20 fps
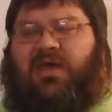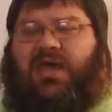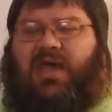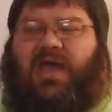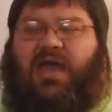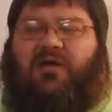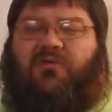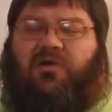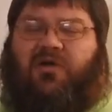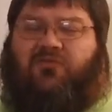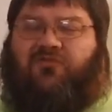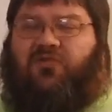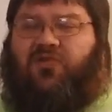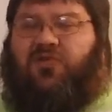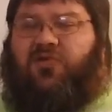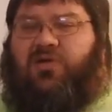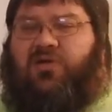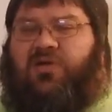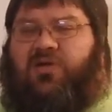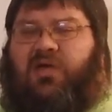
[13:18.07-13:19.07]

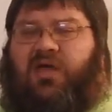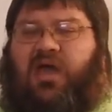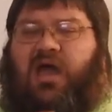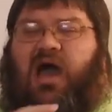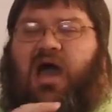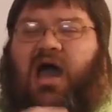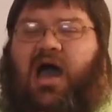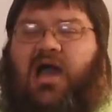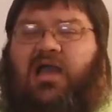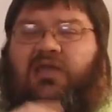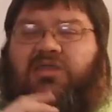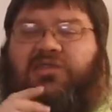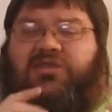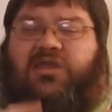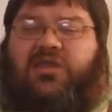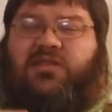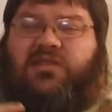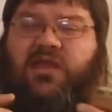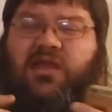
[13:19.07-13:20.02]
However, I think